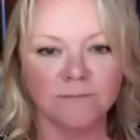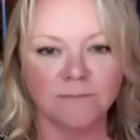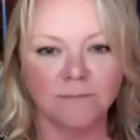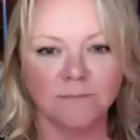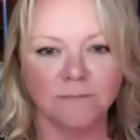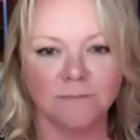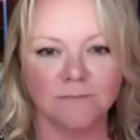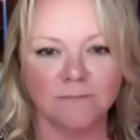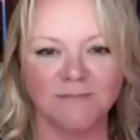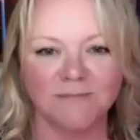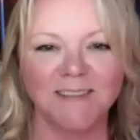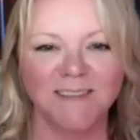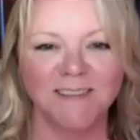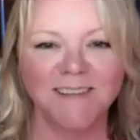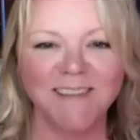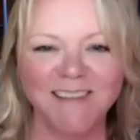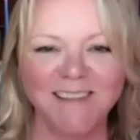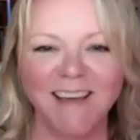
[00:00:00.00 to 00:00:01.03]

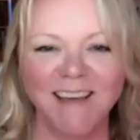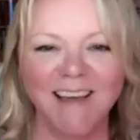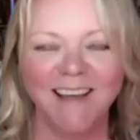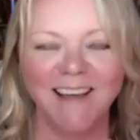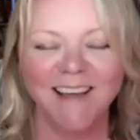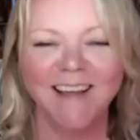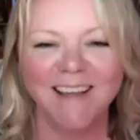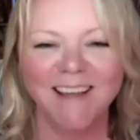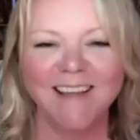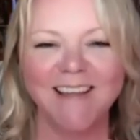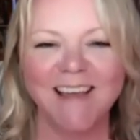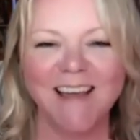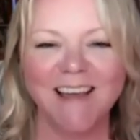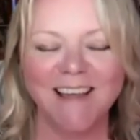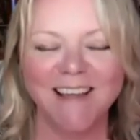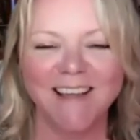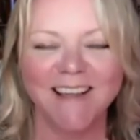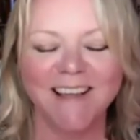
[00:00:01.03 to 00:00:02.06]

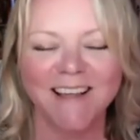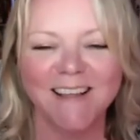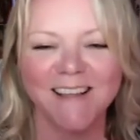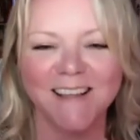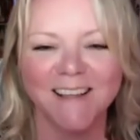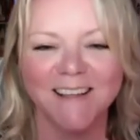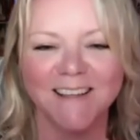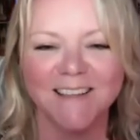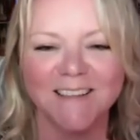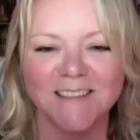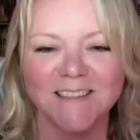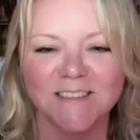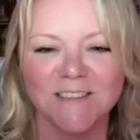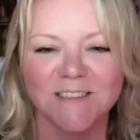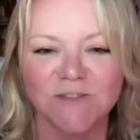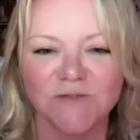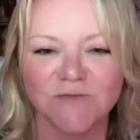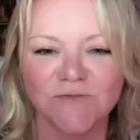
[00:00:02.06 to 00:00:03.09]

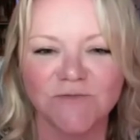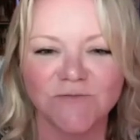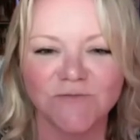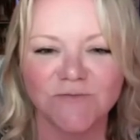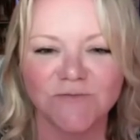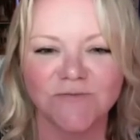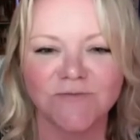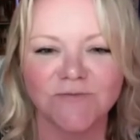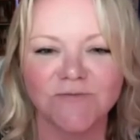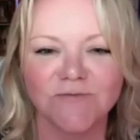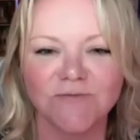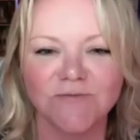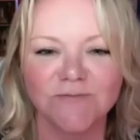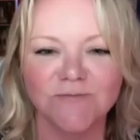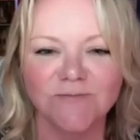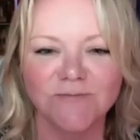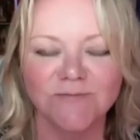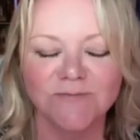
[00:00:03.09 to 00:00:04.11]

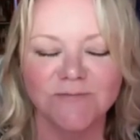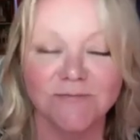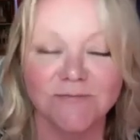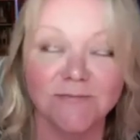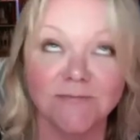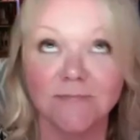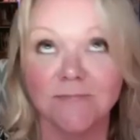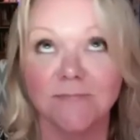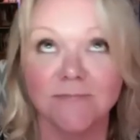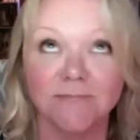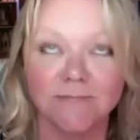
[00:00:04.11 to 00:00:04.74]
(silent)